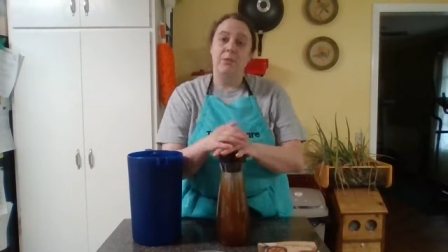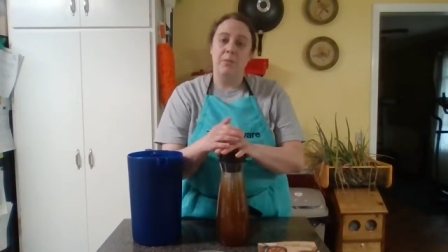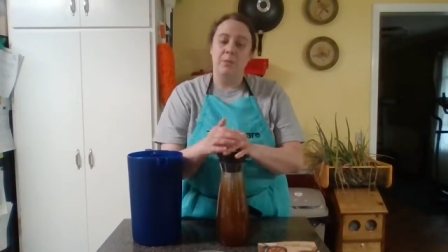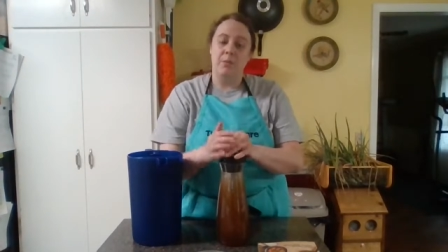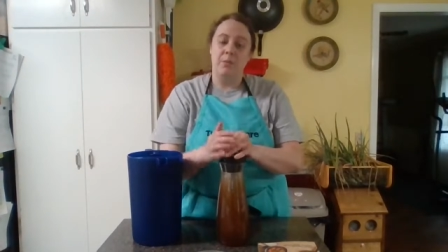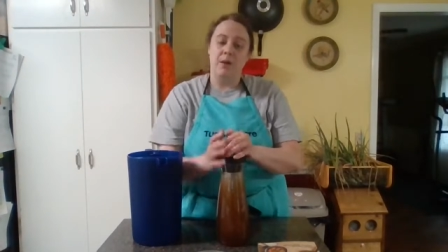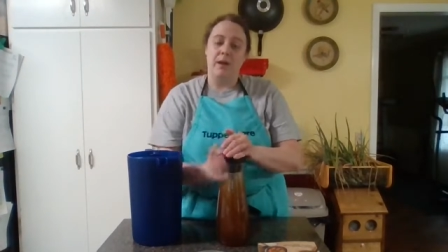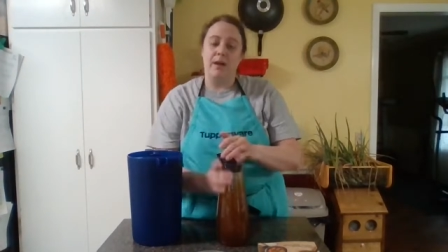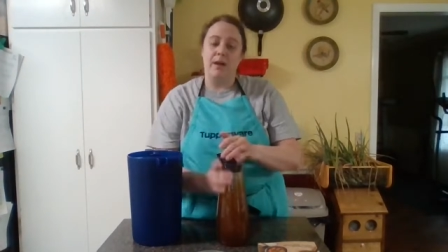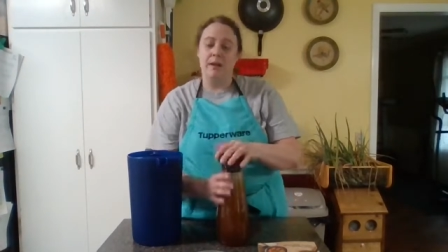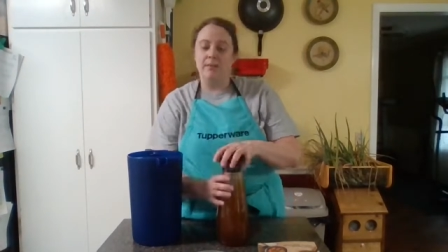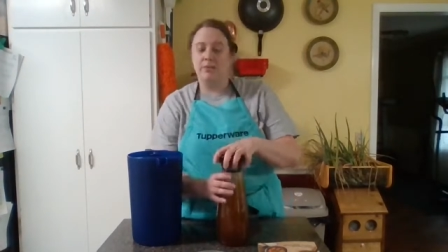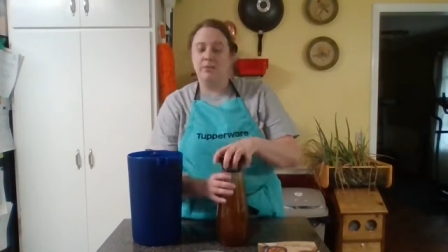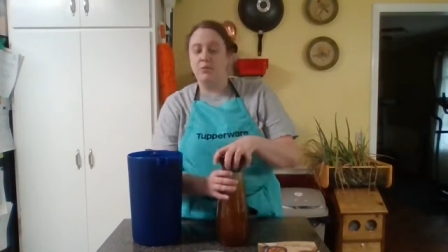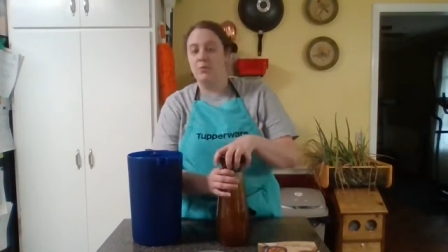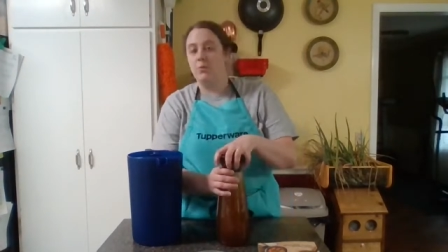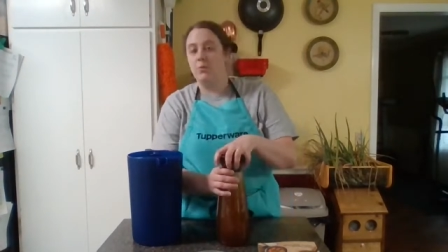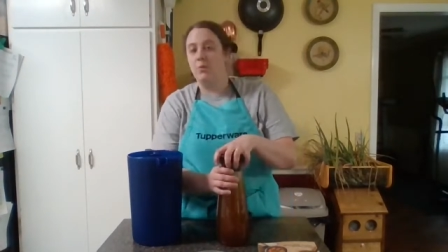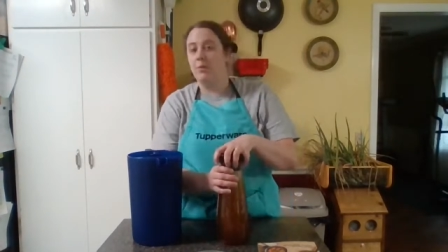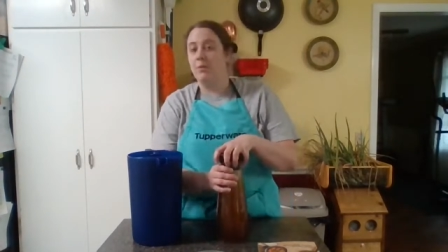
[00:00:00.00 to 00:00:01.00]
what I
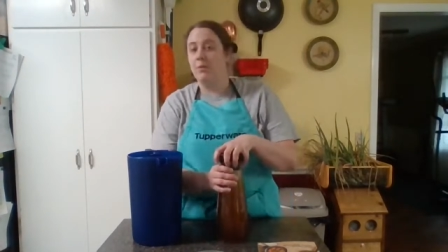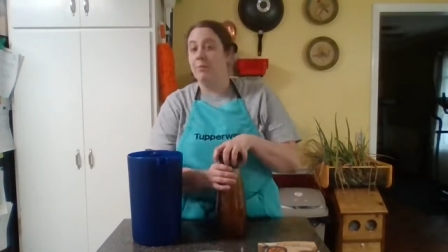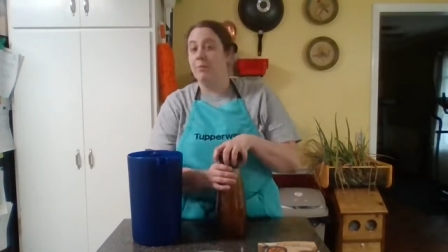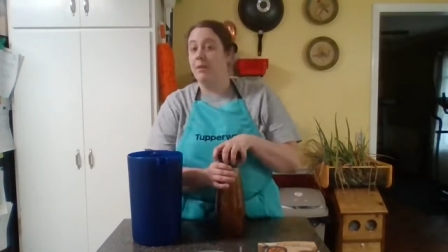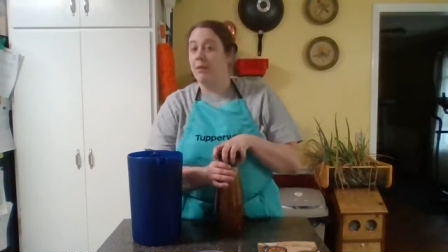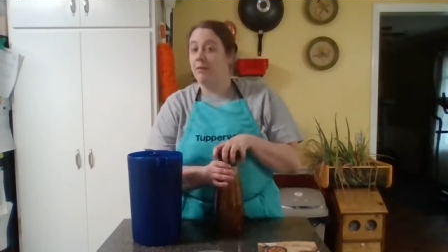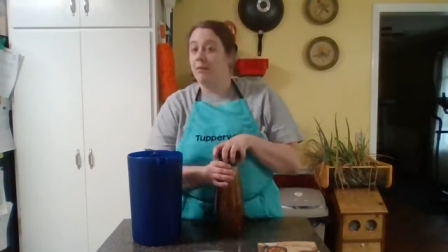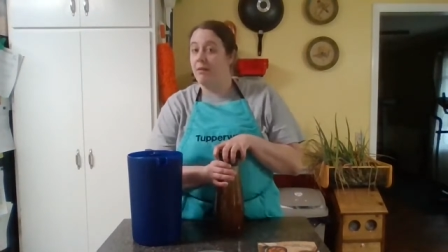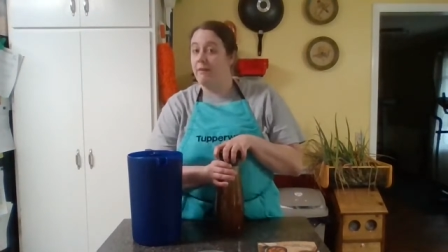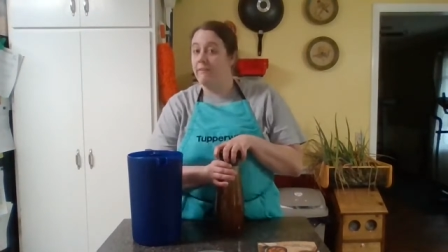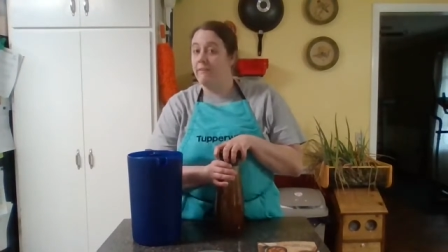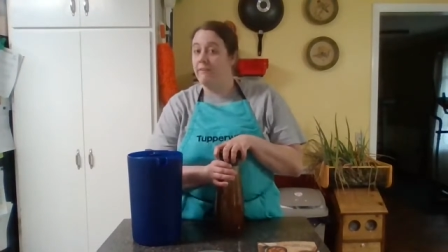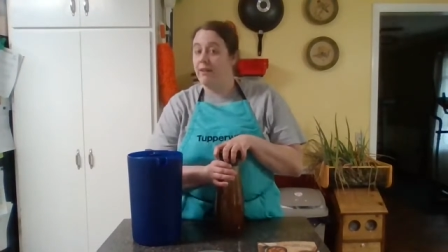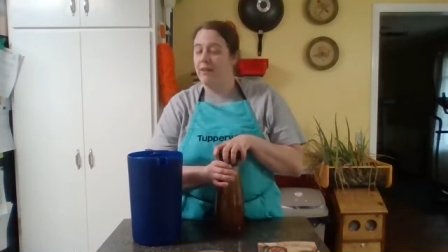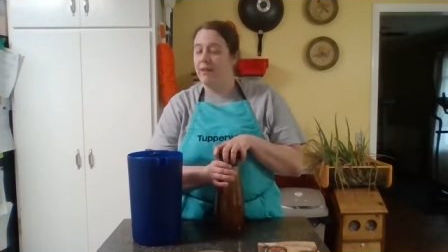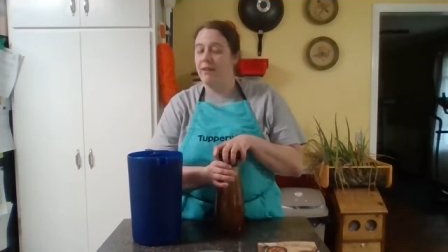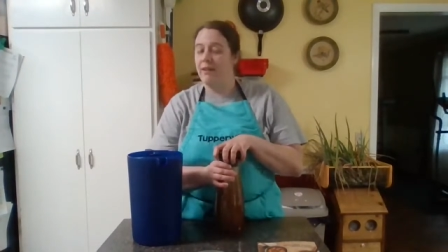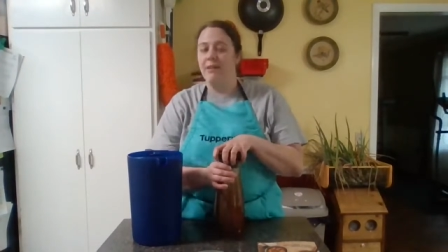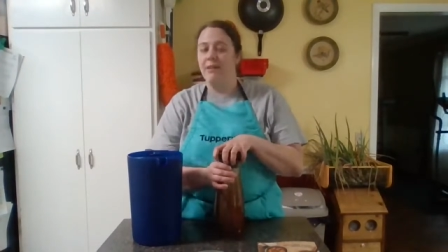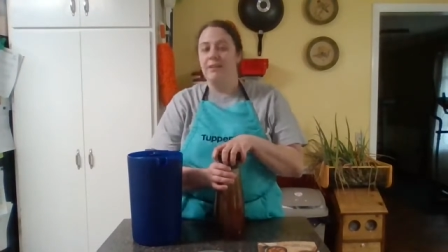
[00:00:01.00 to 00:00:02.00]
do with my coffee.